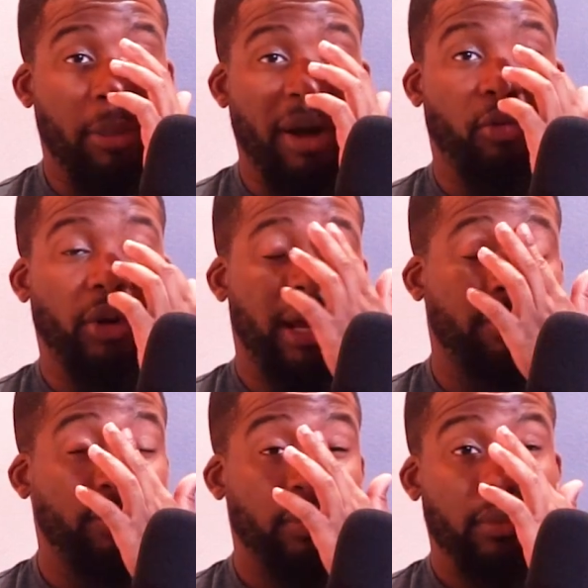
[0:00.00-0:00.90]
but I feel like
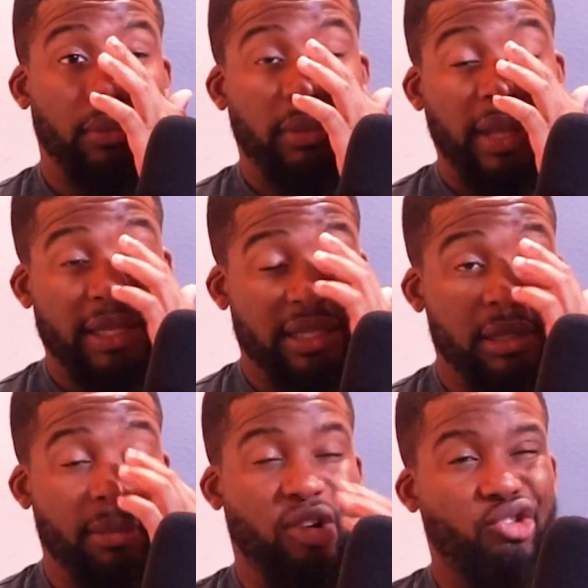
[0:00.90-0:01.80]
it's just a
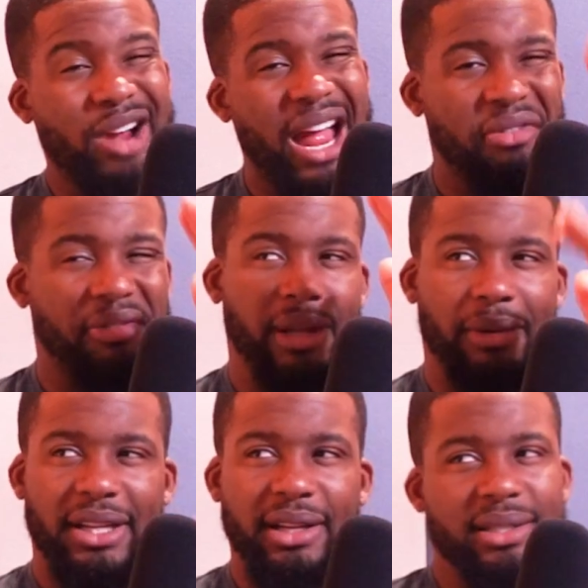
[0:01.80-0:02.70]
bit rife now, isn't
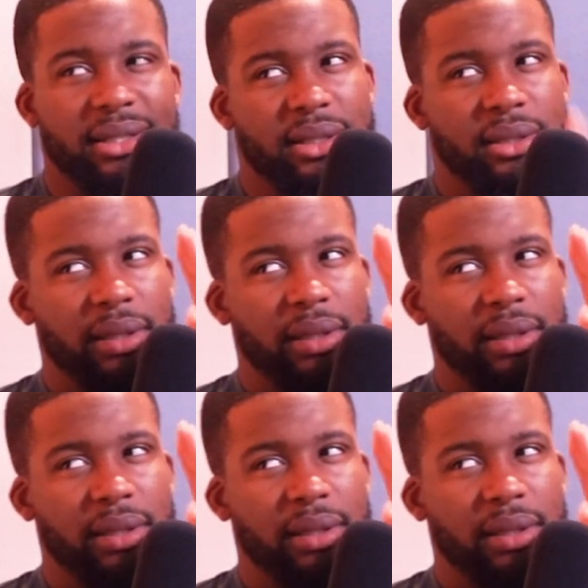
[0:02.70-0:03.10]
it? It's,